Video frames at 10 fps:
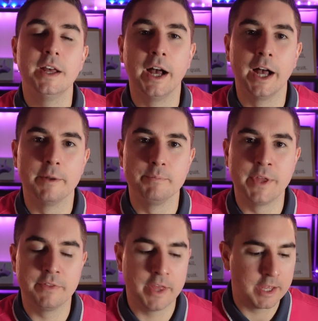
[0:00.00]
Um,
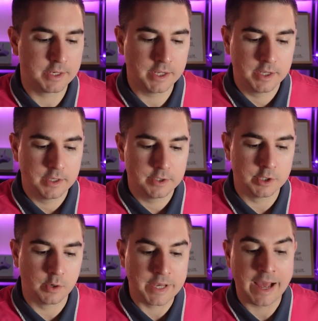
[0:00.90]
and then, you
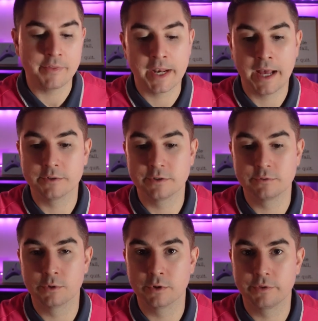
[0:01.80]
know, now that house is
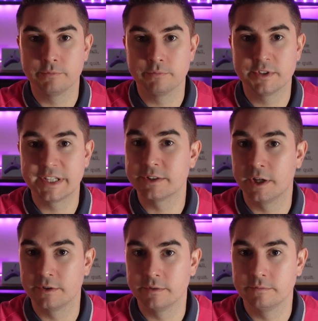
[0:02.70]
worth six
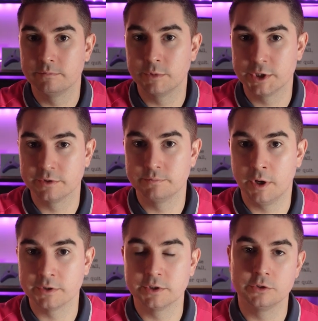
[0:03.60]
hundred, which is
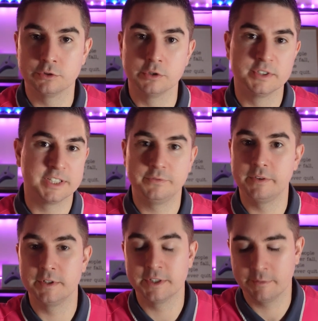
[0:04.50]
also true, six
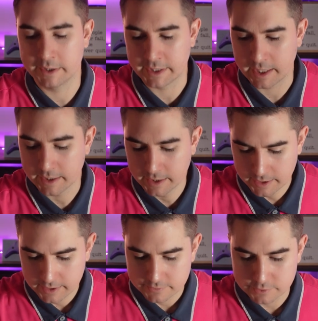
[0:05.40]
fifty, something like that.
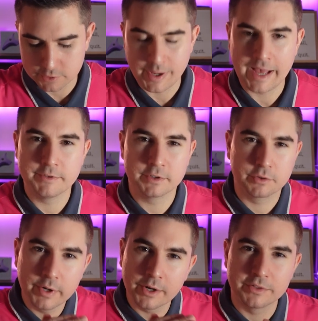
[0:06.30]
So you have this
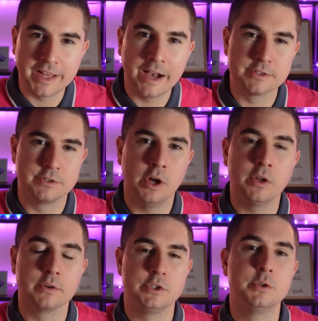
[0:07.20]
three hundred thousand
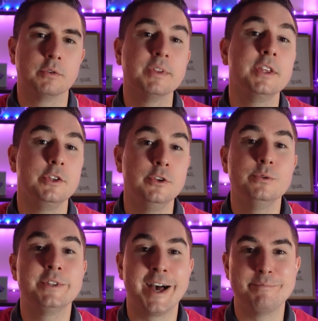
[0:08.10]
dollars. You could really
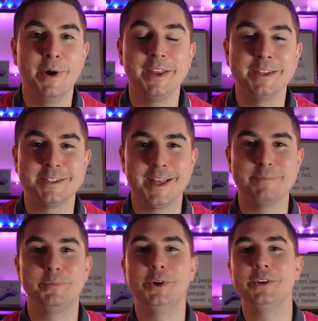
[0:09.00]
use that money to
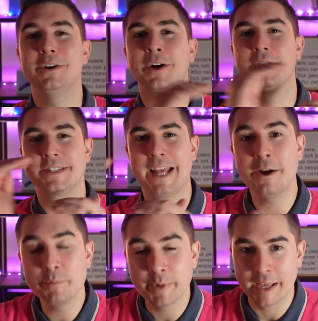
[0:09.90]
then put on a
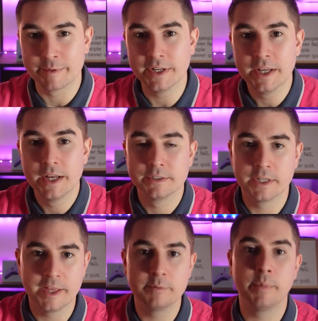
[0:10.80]
down payment
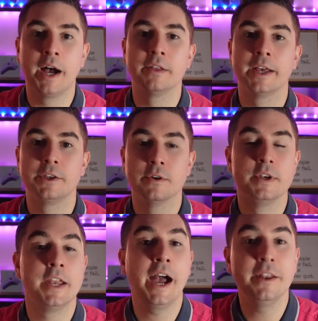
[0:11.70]
to then buy like your
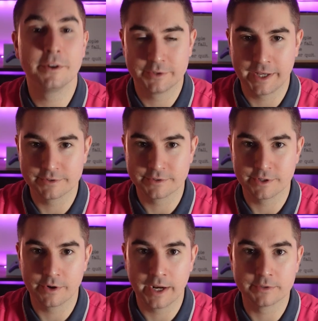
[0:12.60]
nine hundred thousand
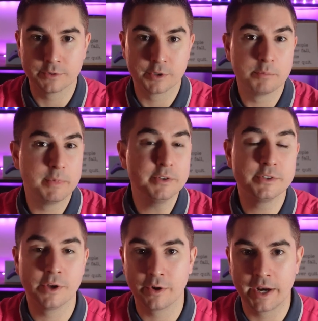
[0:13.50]
dollar house or your
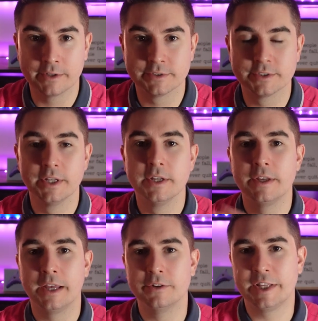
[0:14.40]
million dollar house.
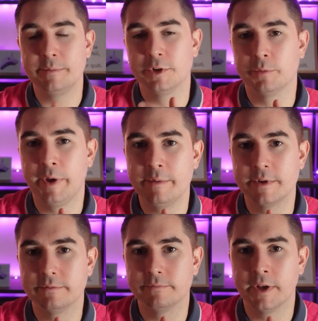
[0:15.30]
And you're keeping your
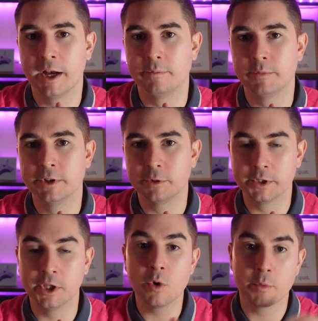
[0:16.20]
payment um, a little
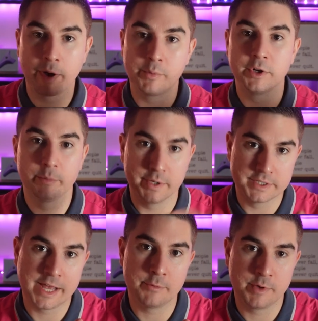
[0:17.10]
bit lower by putting a
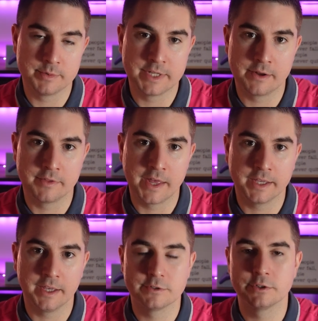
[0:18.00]
big down payment down in that
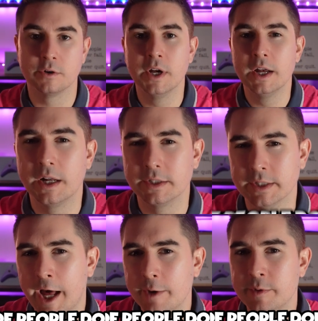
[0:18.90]
case. So a
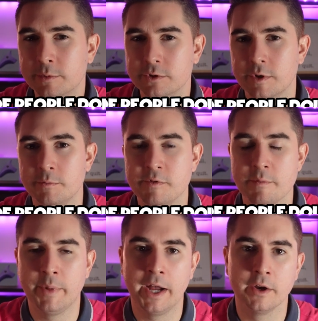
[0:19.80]
lot of people doing a move
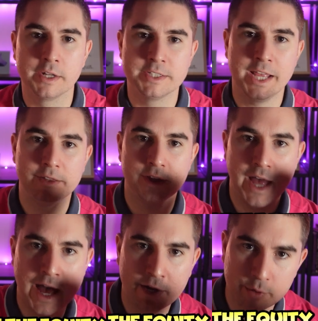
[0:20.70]
up buy are gonna take
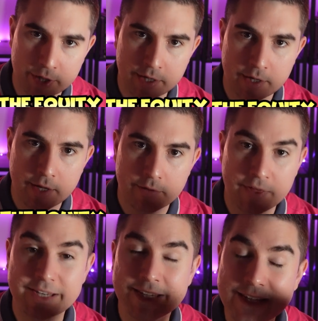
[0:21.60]
the equity
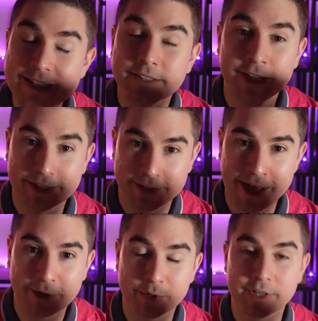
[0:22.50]
they need to take the
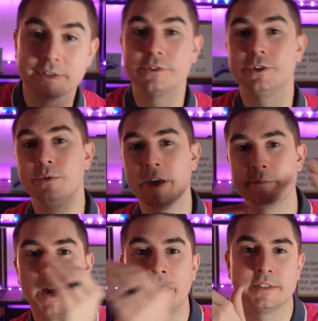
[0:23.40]
equity to then
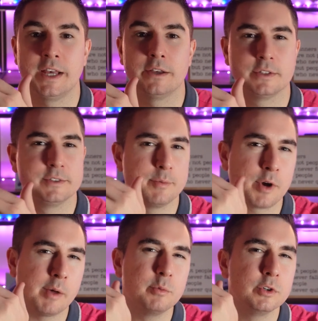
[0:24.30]
buy this house, because they
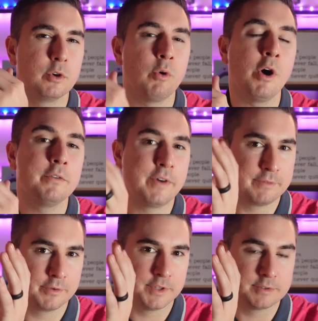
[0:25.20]
probably wouldn't qualify
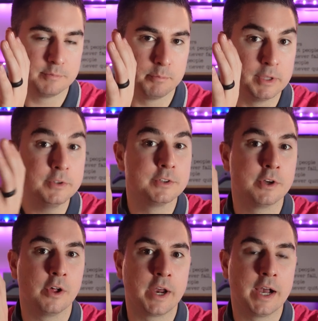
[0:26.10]
for this million
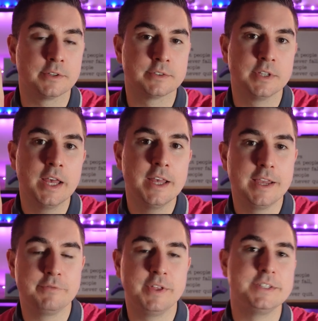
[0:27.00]
dollar house
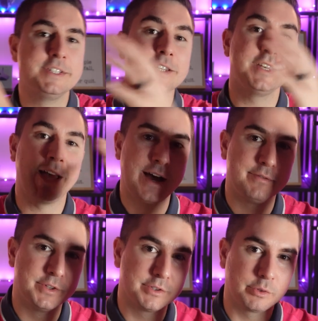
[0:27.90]
if they didn't
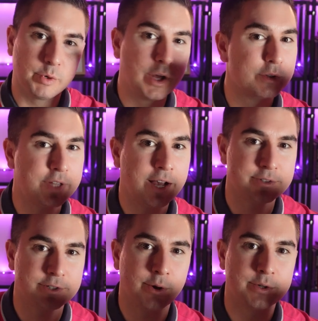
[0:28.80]
have this three hundred
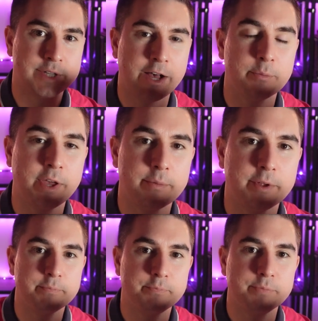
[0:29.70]
thousand dollar down payment.